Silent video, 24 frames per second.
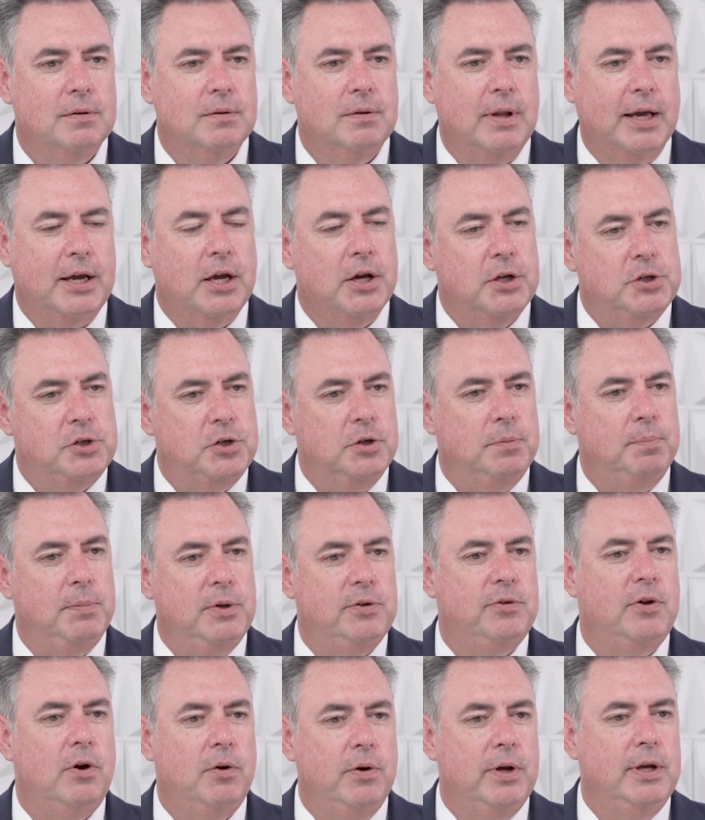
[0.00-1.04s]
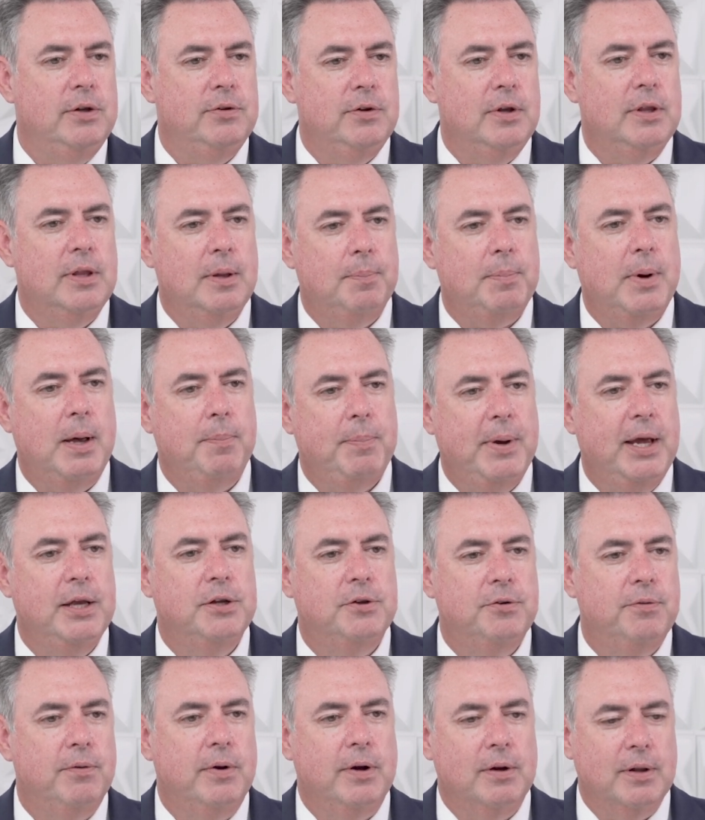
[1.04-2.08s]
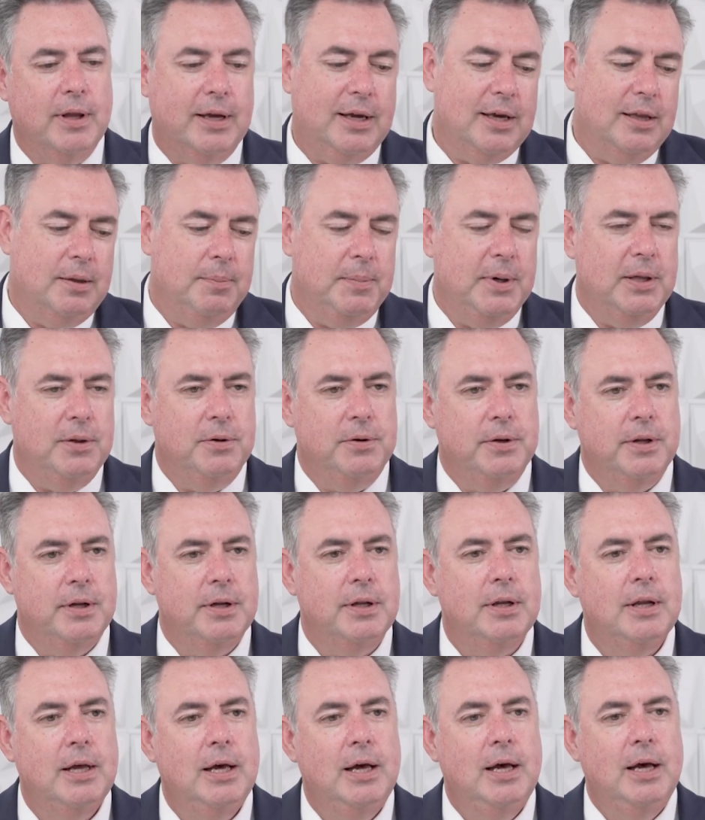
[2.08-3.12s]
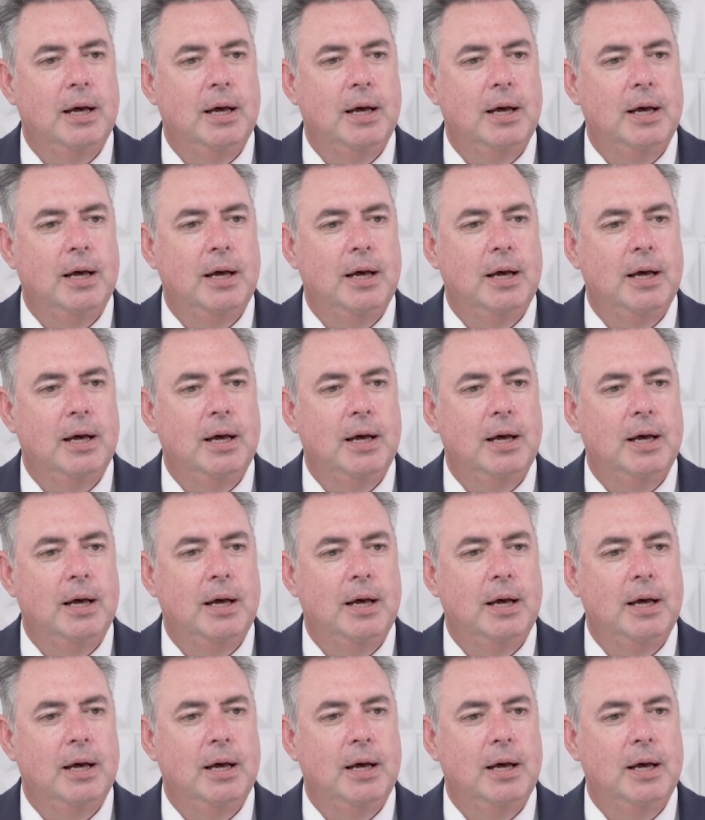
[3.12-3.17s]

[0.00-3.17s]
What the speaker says: Like it shouldn't be so easy that by page 3 you're like, oh, the butler did it.